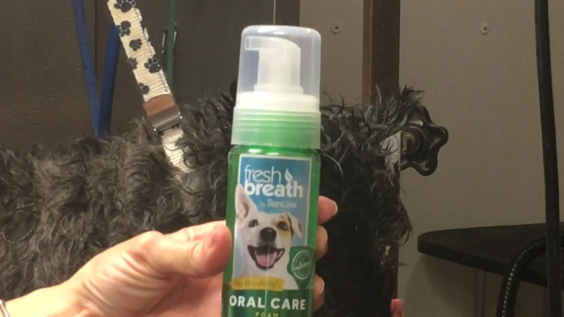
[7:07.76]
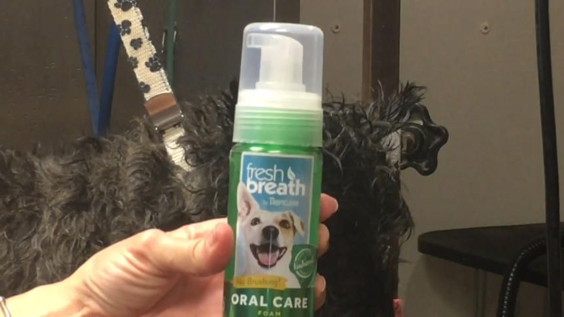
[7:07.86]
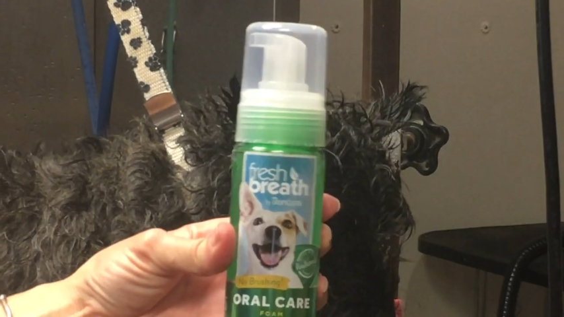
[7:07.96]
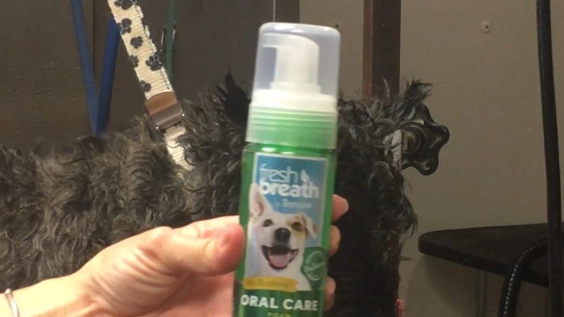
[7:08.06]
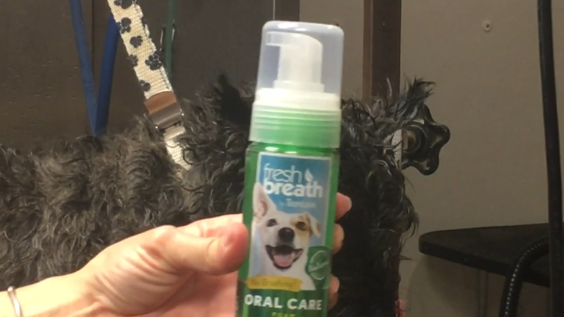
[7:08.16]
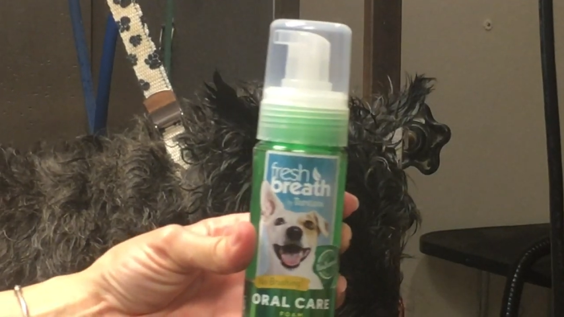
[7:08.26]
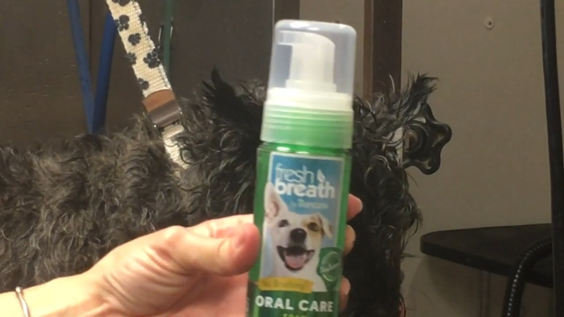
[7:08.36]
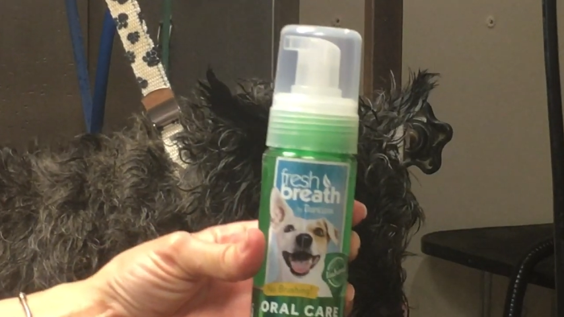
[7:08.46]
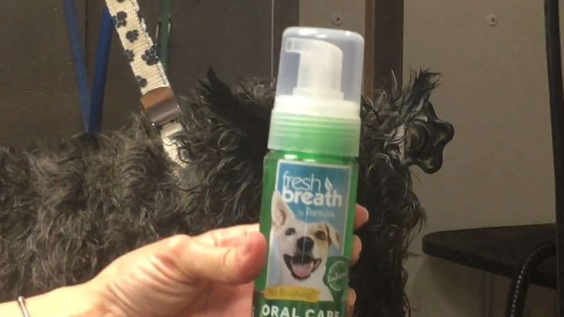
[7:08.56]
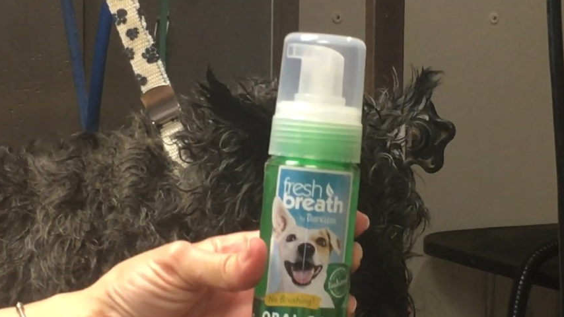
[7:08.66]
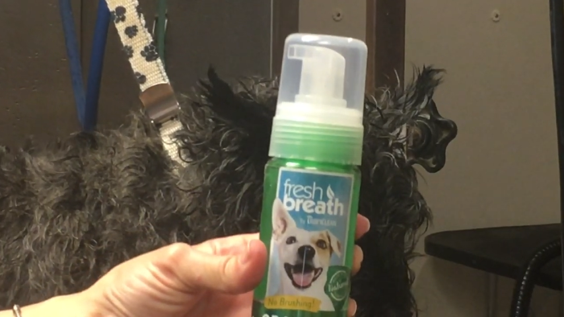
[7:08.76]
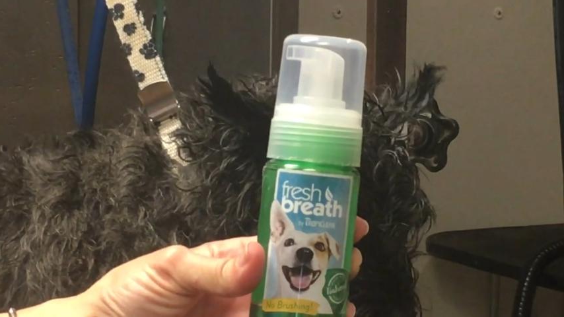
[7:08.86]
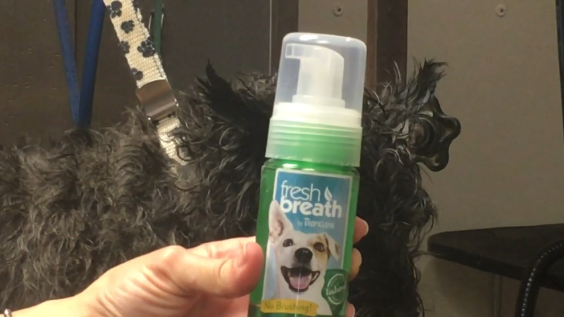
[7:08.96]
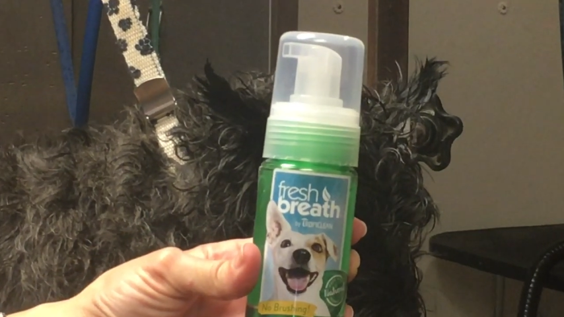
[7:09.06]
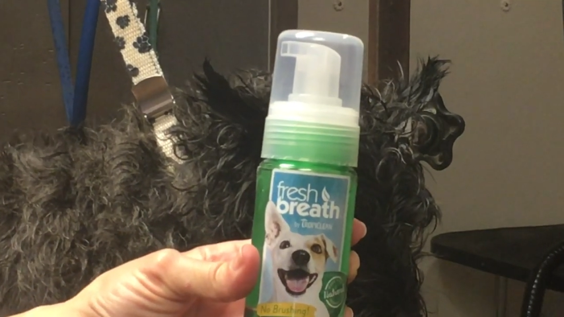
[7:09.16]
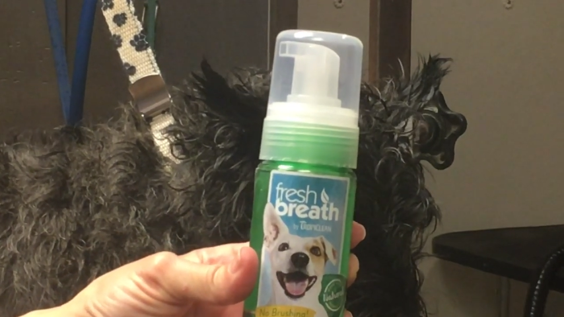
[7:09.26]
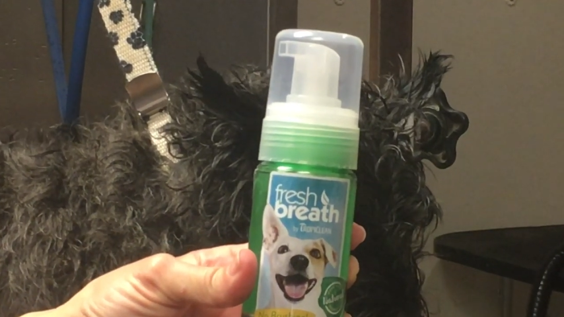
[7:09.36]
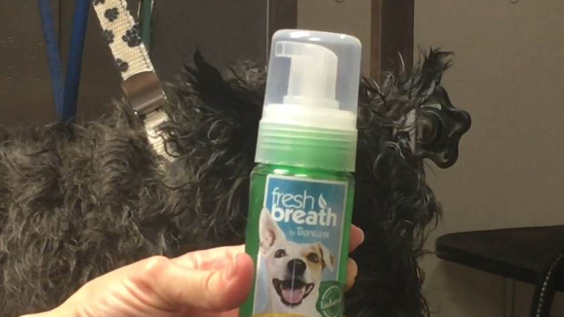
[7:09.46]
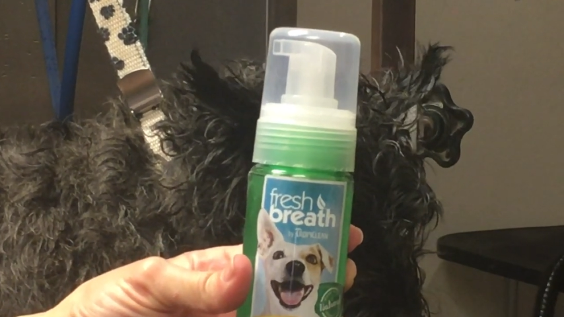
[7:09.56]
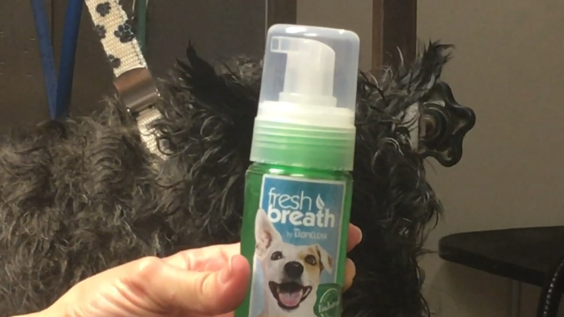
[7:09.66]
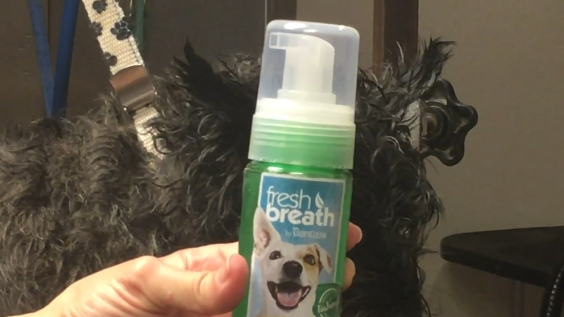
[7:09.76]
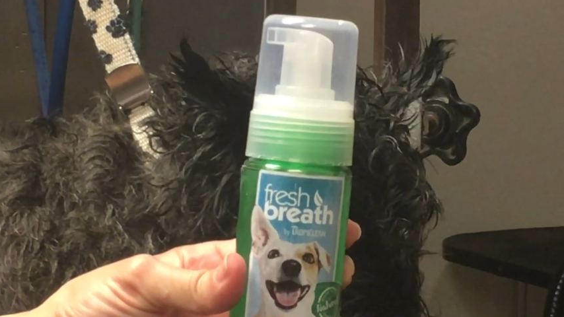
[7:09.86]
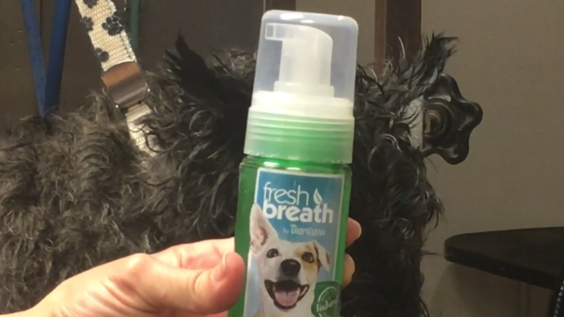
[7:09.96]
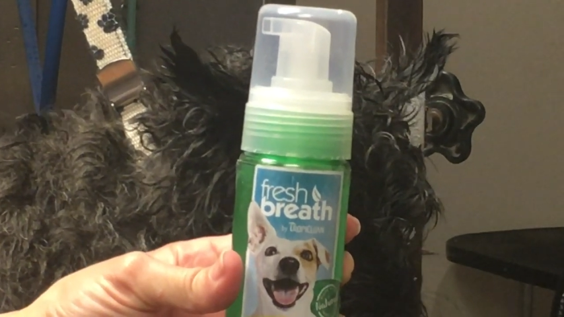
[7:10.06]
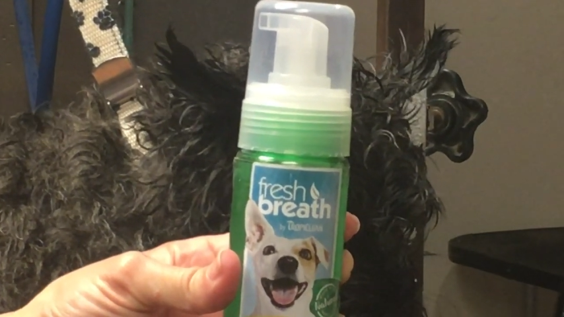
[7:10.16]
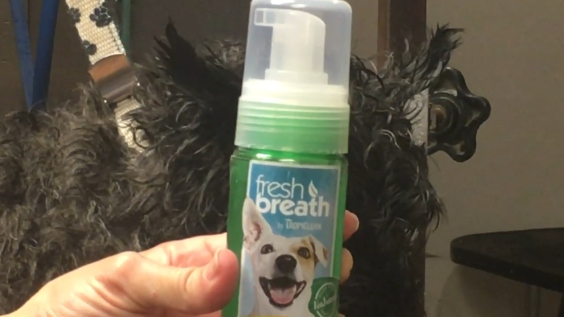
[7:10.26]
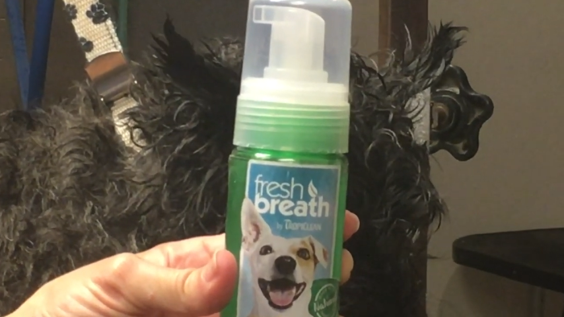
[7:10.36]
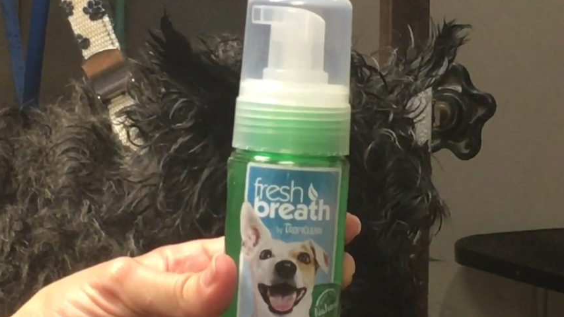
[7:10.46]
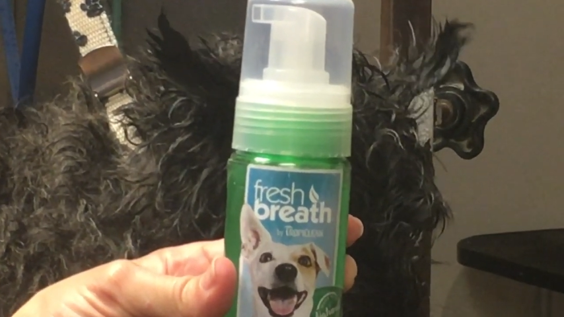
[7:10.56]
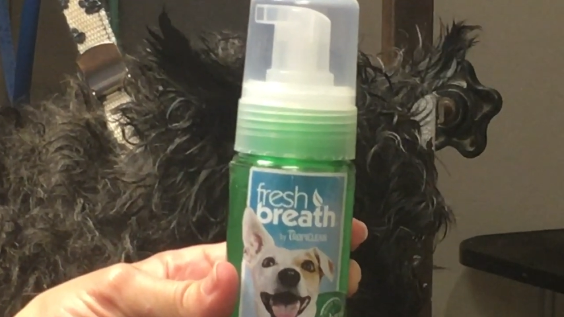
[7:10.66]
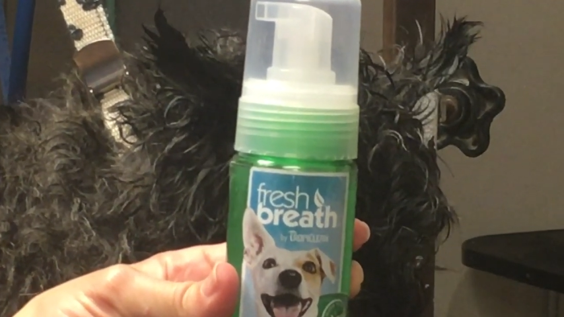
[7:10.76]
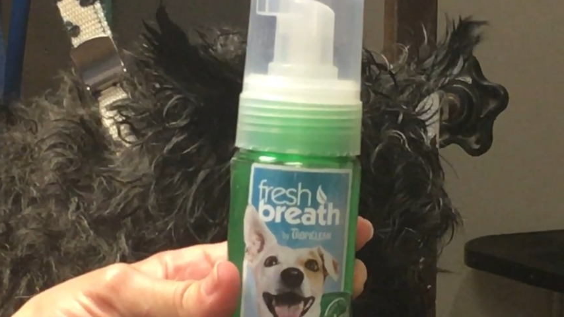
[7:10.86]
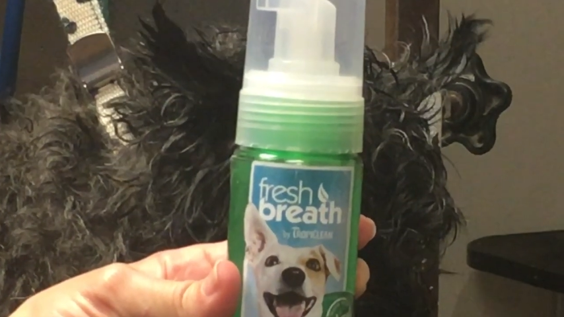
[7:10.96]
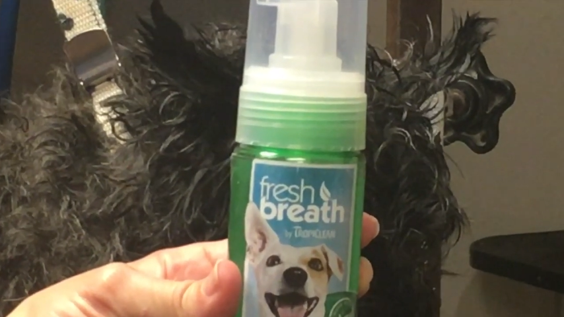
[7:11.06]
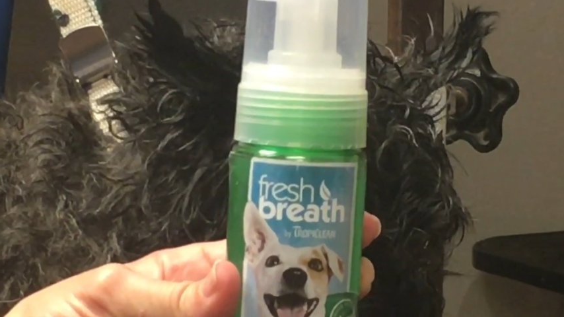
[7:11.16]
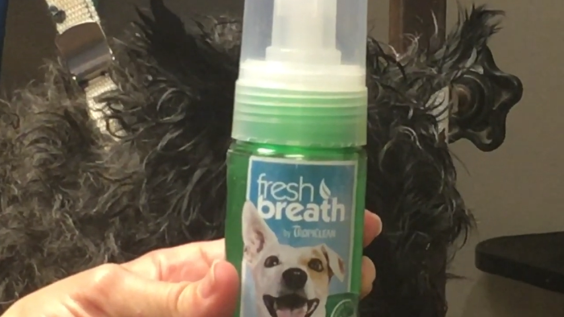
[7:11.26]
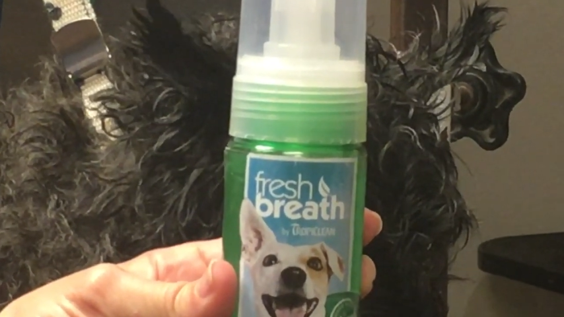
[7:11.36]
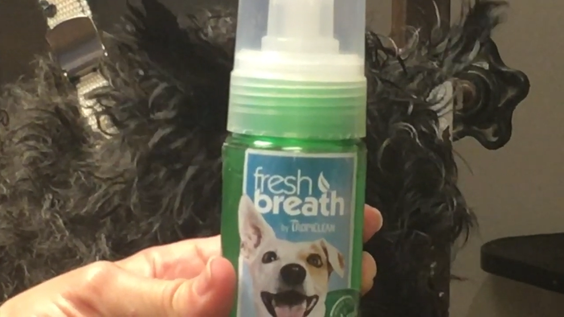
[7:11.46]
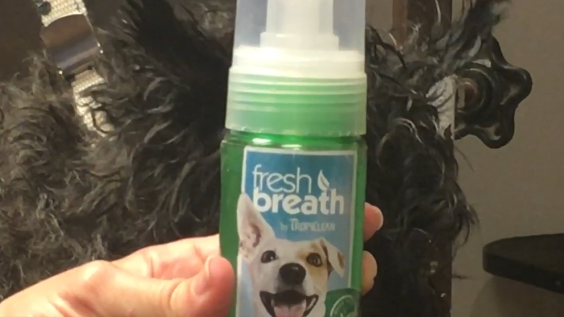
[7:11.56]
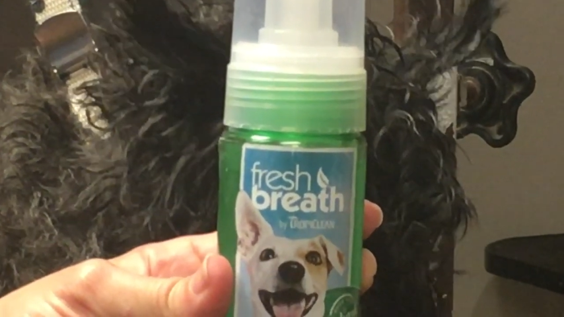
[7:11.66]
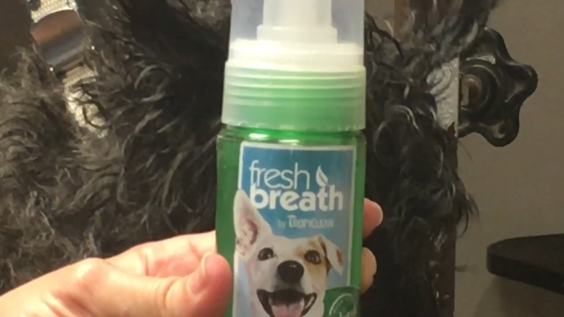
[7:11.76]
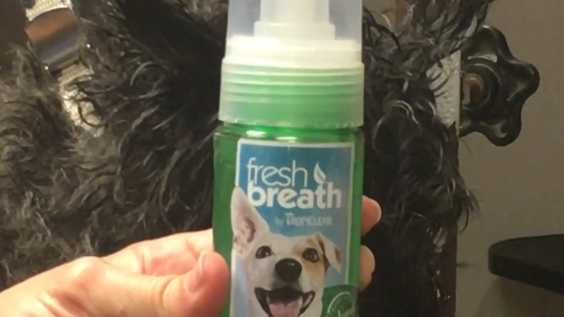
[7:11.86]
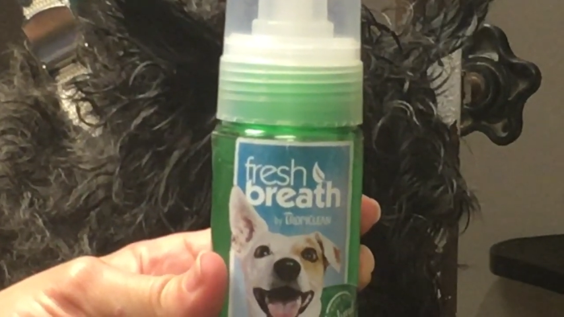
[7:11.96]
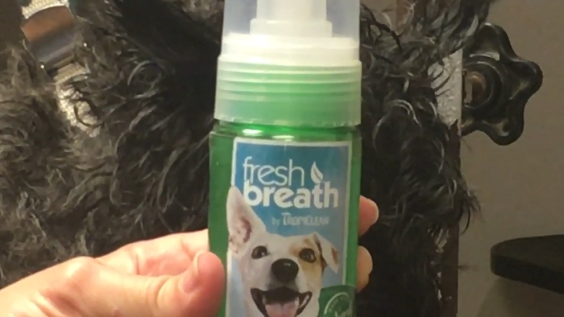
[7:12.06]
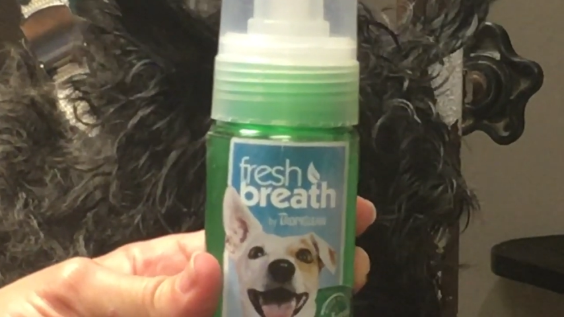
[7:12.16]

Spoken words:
(no speaker visible)